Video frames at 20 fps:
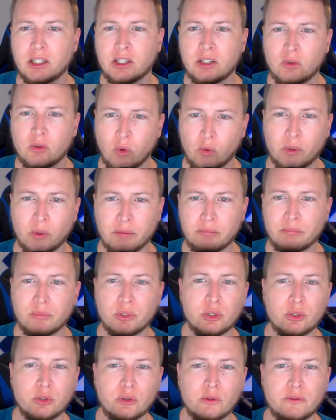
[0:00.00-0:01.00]
or
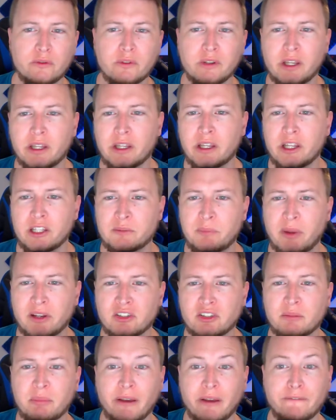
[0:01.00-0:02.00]
remove,
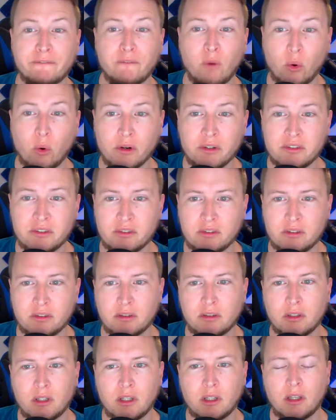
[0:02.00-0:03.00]
especially by force.
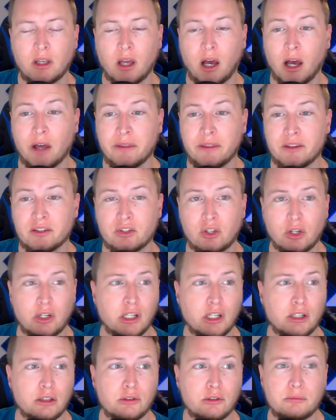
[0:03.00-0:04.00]
Uh, this could
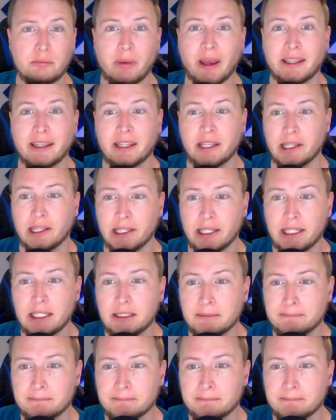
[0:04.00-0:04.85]
include by killing.